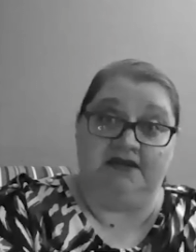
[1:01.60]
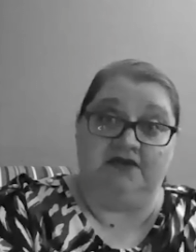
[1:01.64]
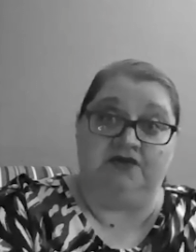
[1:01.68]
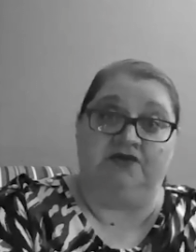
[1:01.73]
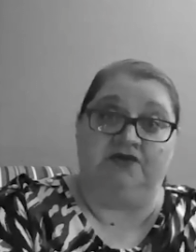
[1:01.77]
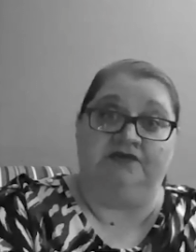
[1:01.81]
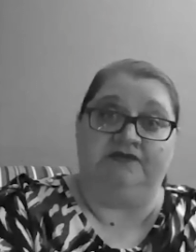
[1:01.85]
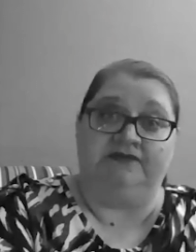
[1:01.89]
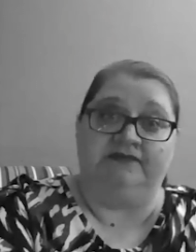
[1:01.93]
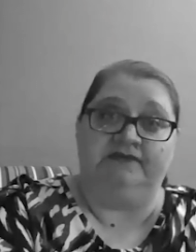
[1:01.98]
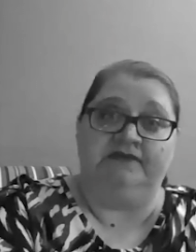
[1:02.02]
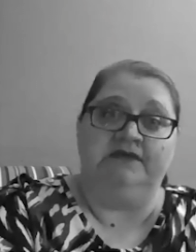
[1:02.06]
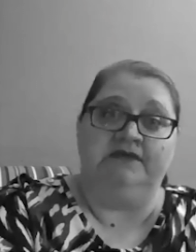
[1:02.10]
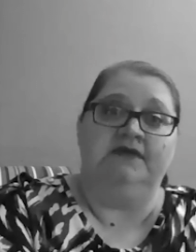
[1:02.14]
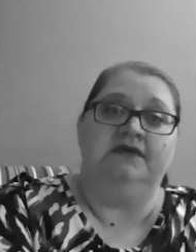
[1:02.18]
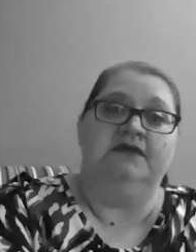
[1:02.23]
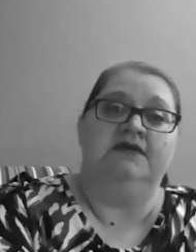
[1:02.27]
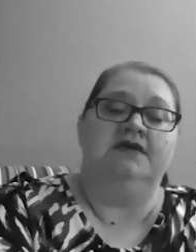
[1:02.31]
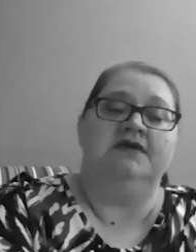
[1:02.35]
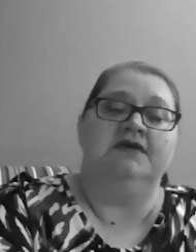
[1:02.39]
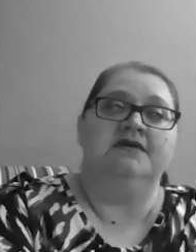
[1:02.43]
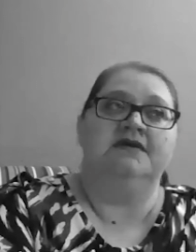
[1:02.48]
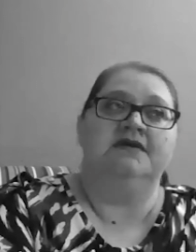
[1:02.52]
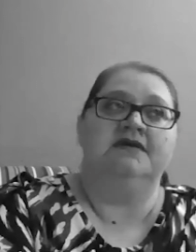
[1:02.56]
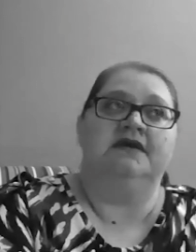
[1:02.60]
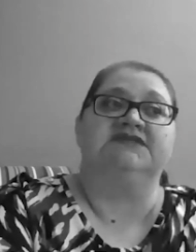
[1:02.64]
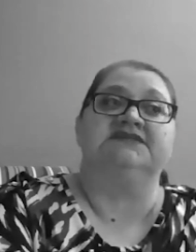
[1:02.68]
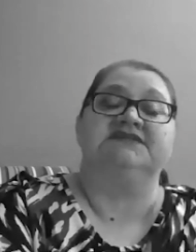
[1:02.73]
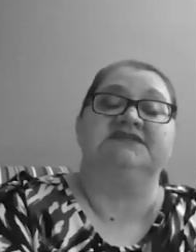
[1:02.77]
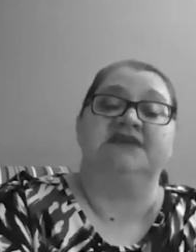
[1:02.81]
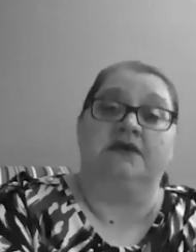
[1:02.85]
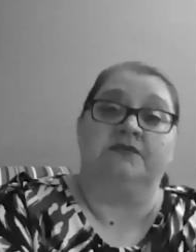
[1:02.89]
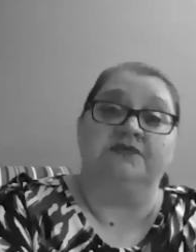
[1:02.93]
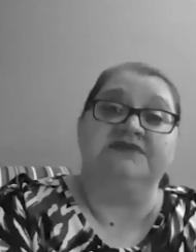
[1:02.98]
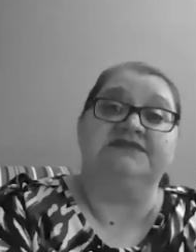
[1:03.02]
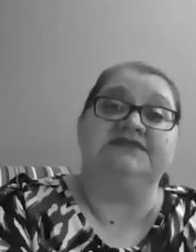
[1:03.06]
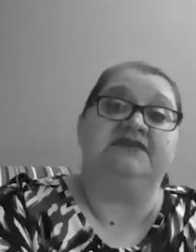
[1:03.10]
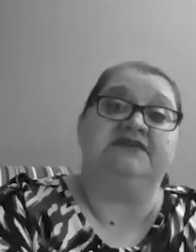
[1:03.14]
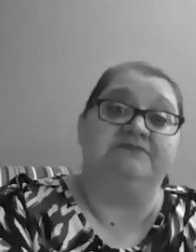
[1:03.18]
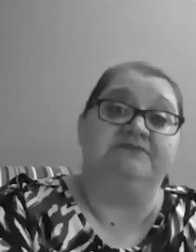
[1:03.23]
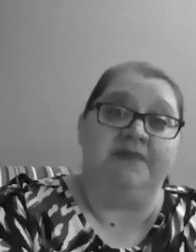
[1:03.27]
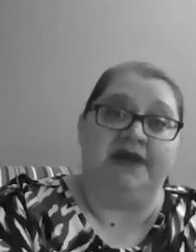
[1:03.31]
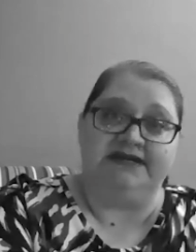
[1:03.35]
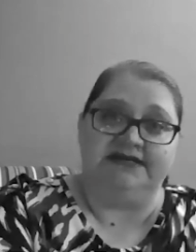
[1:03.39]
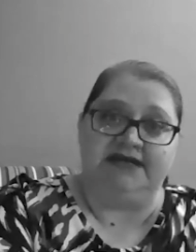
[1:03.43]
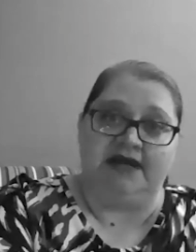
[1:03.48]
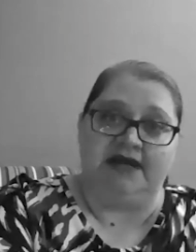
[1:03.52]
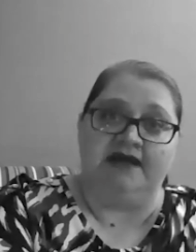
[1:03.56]
years since I
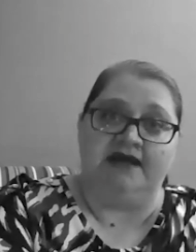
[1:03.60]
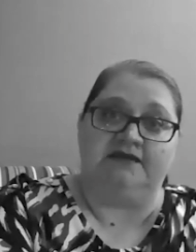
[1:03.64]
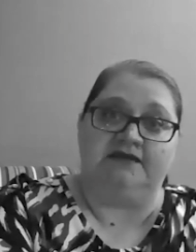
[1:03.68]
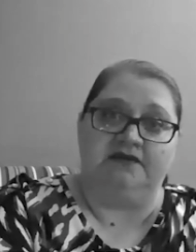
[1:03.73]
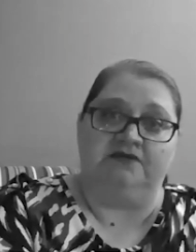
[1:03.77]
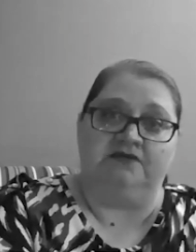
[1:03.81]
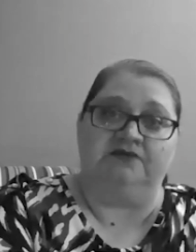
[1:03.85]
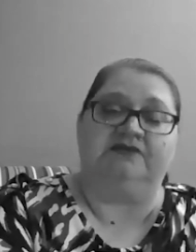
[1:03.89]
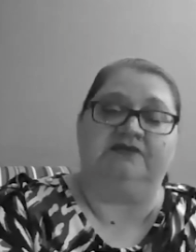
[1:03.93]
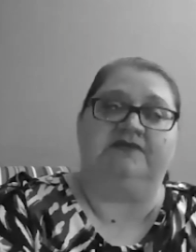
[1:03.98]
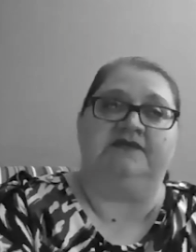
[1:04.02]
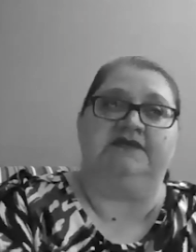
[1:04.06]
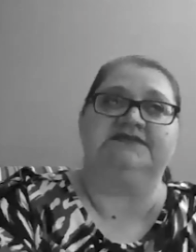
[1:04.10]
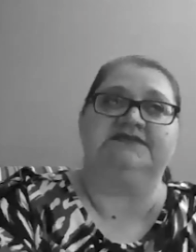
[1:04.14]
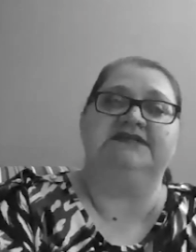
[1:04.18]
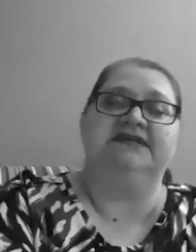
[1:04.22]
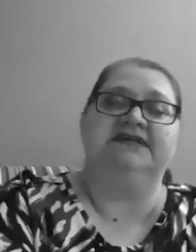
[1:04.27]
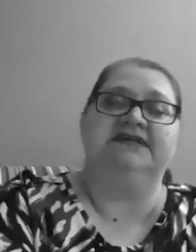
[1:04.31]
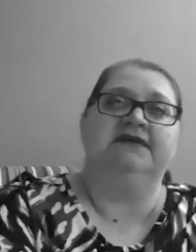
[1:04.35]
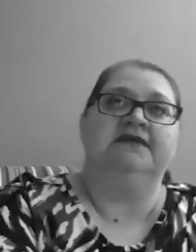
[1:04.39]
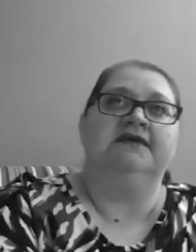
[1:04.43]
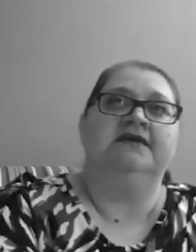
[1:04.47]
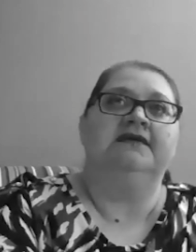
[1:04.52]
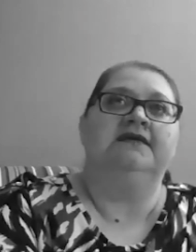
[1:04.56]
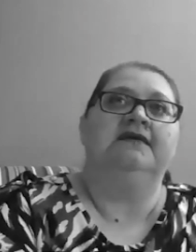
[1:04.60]
received my diagnosis,